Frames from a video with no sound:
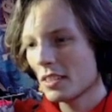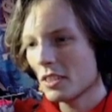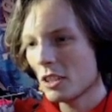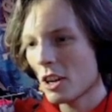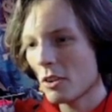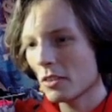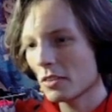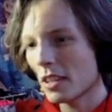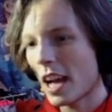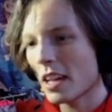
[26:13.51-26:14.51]
you know
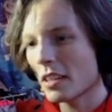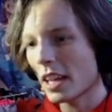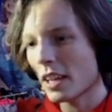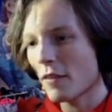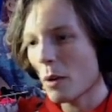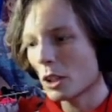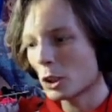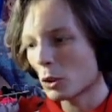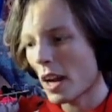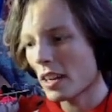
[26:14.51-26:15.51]
i like if i were to try